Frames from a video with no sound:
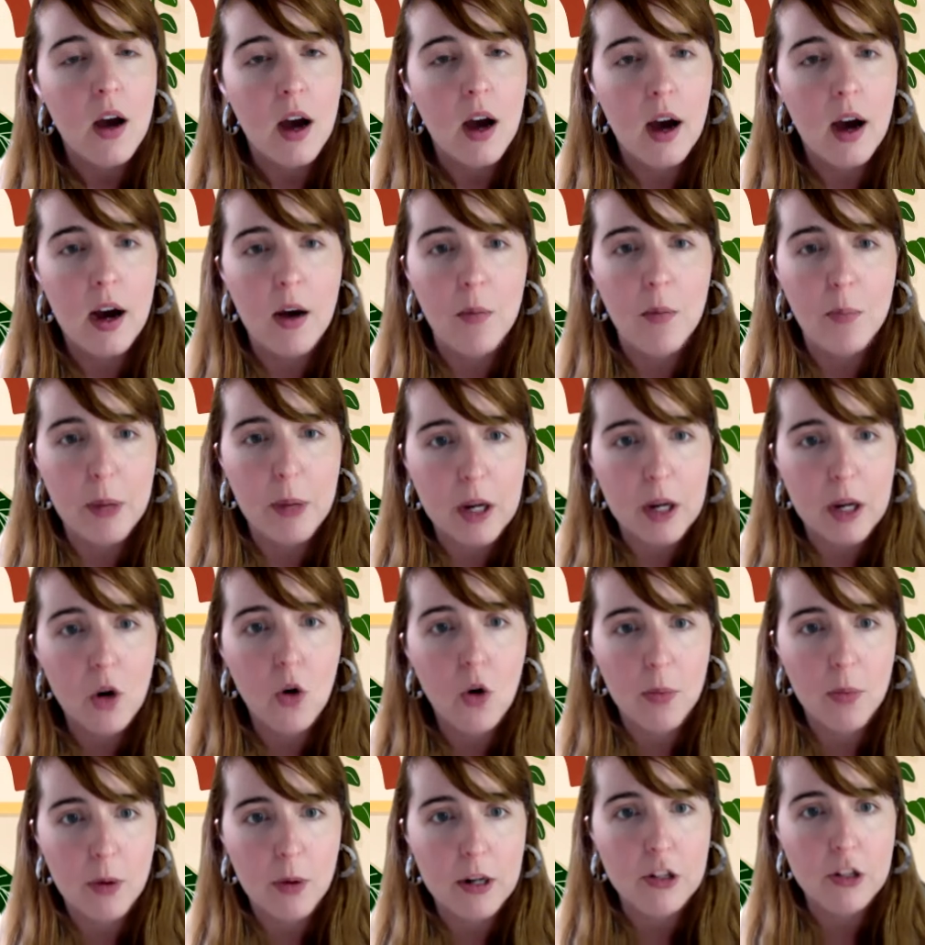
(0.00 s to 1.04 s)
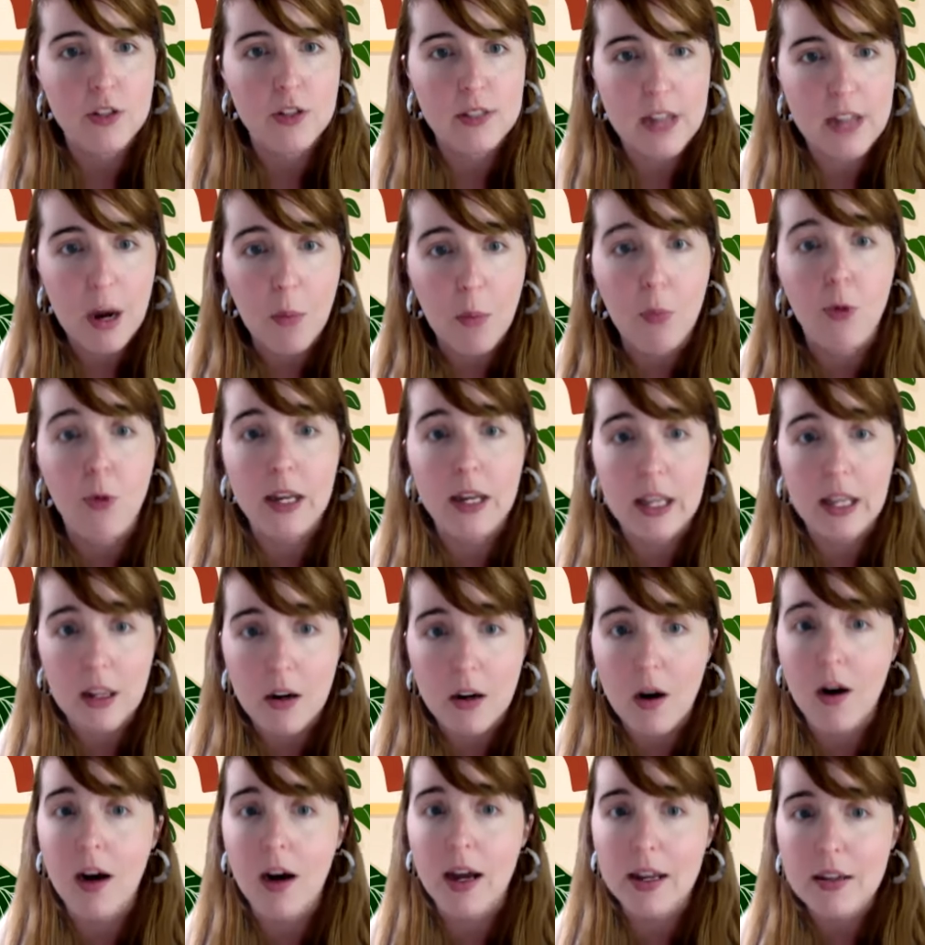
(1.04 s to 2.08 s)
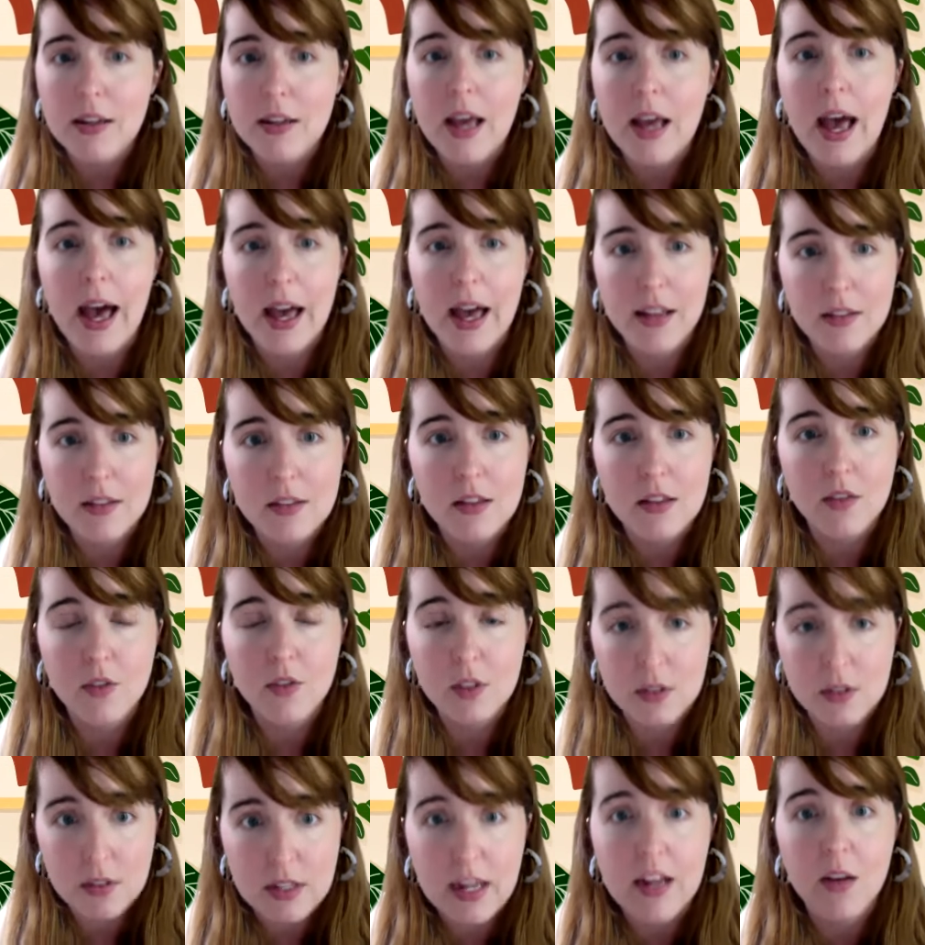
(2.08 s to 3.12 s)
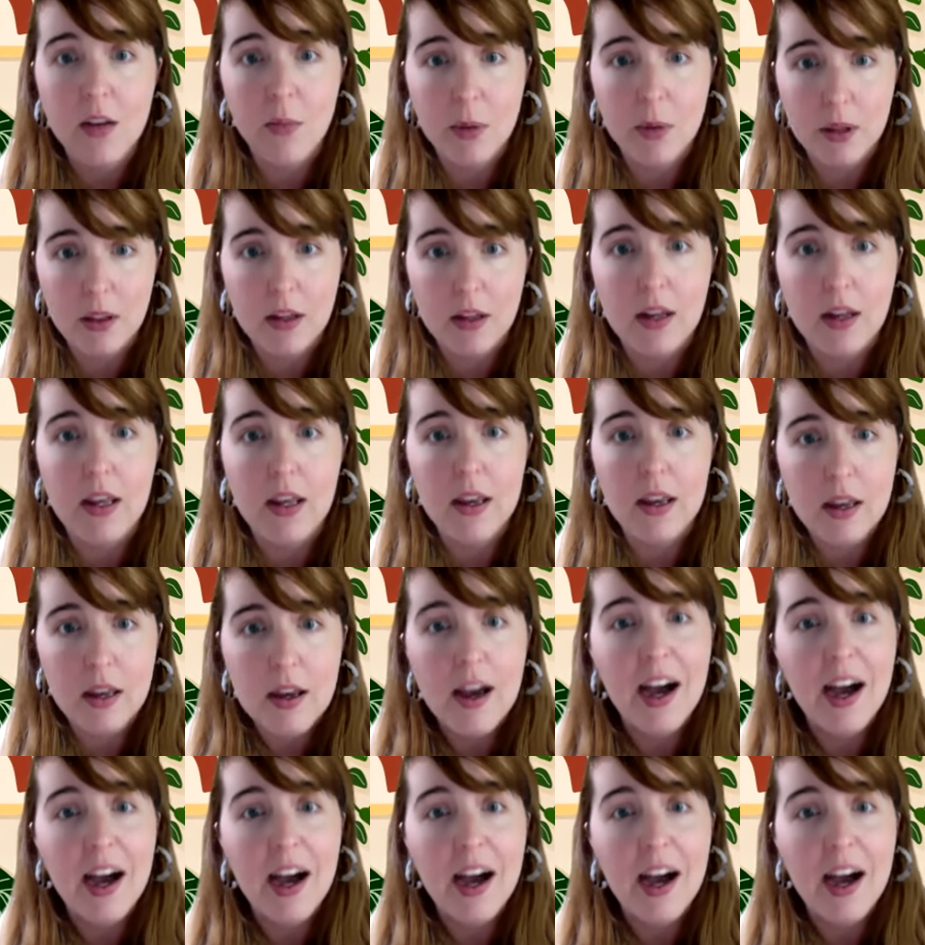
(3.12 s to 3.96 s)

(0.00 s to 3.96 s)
uh, bigger corporations now bringing on heads of sustainability,